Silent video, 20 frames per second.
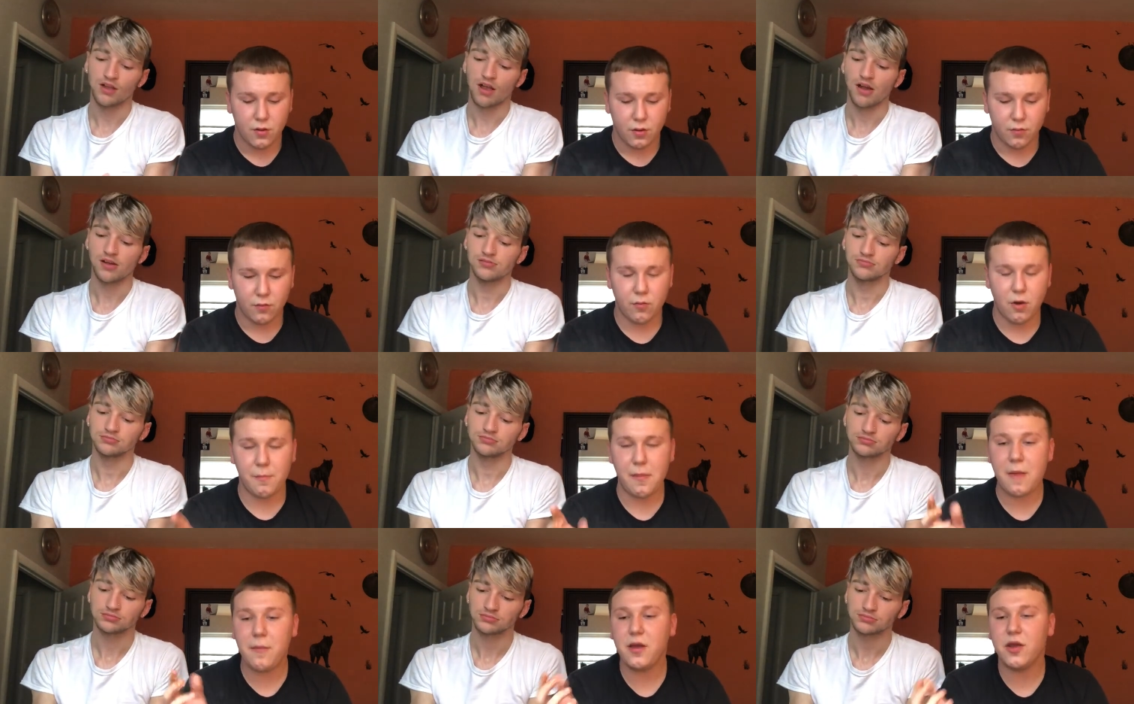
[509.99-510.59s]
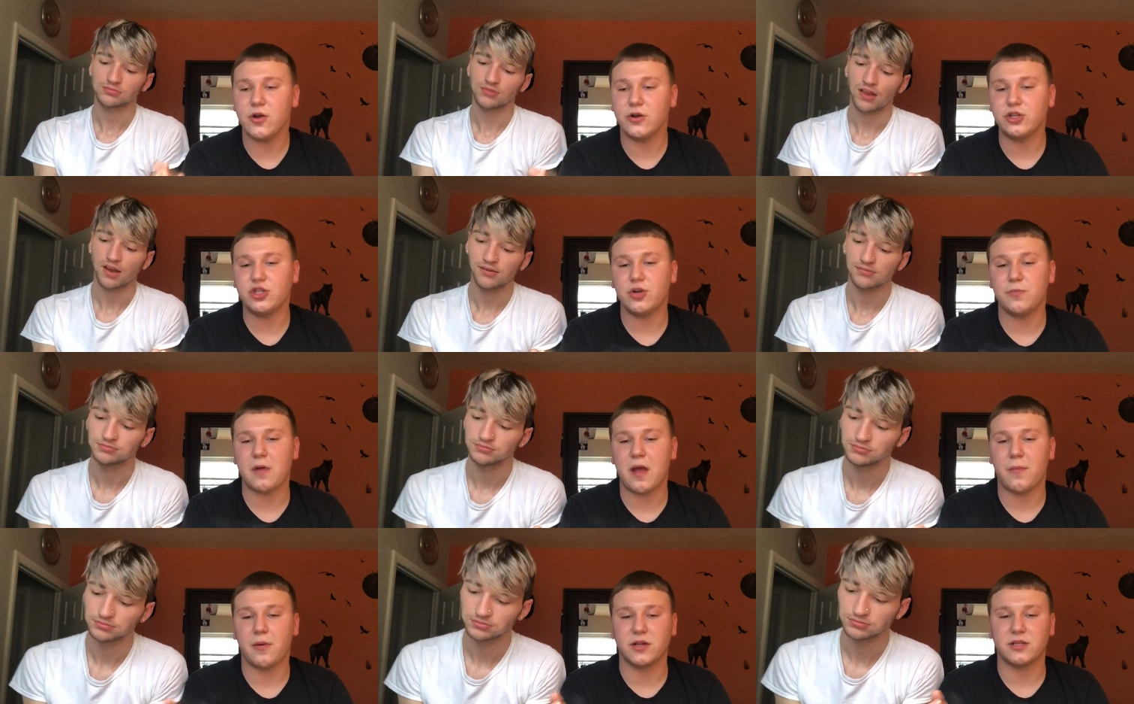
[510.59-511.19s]
Speaker 1: Well, maybe you should be
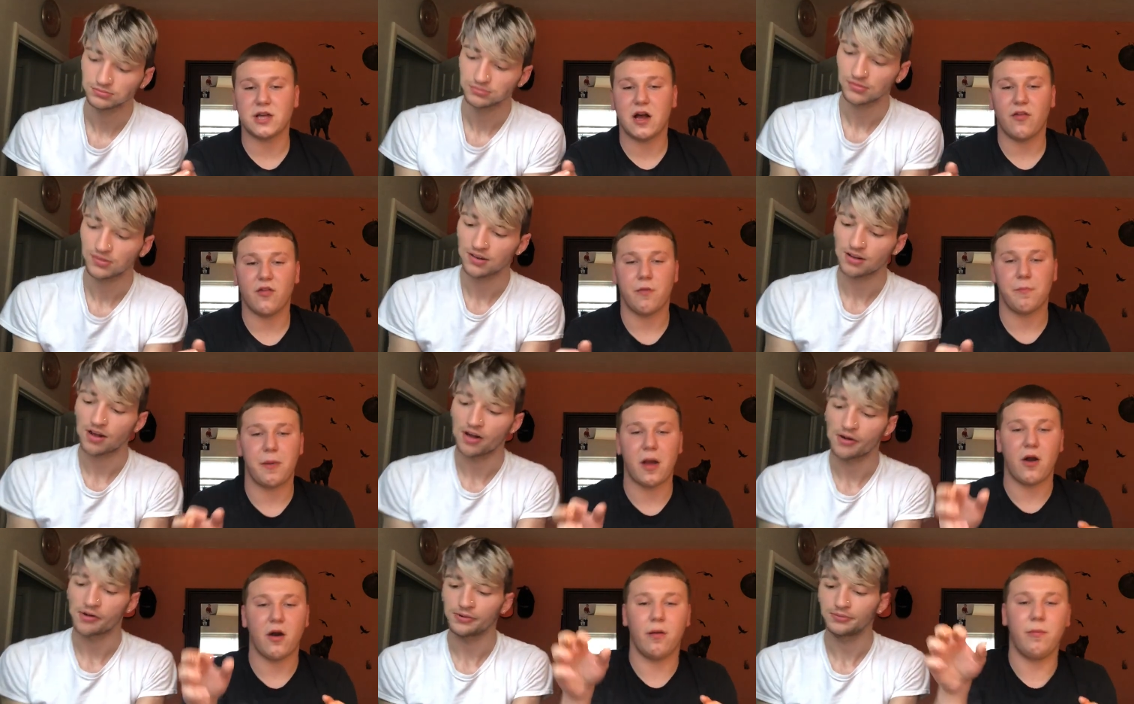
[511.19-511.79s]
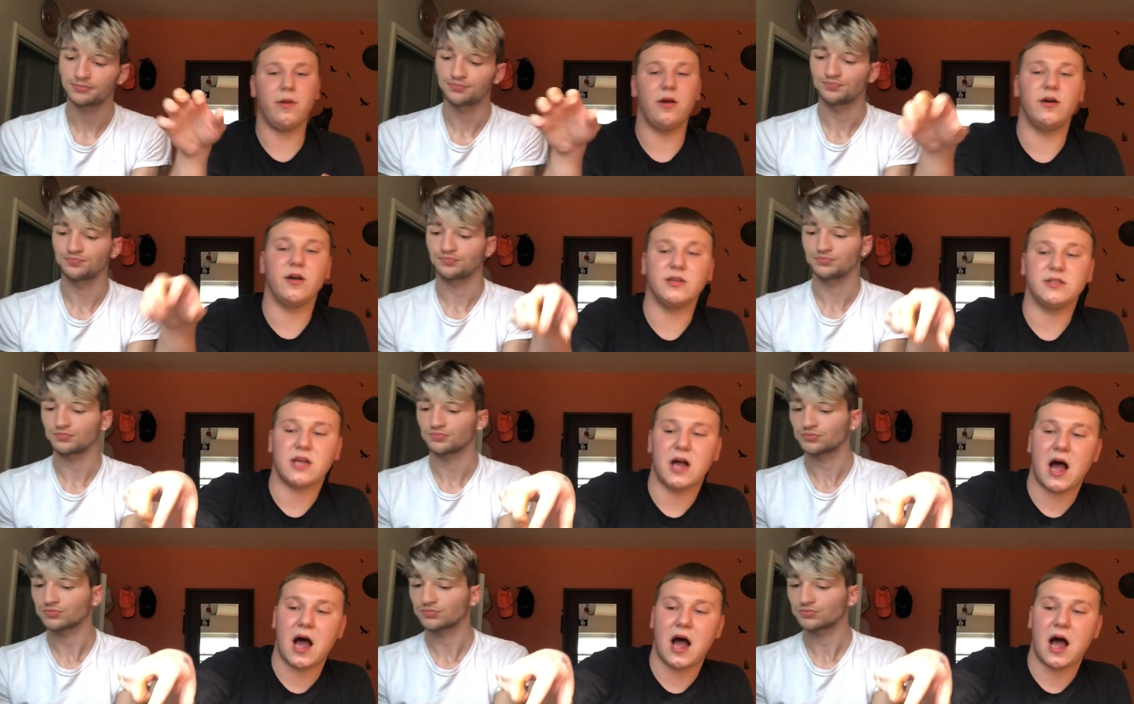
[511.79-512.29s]
able to tell them better because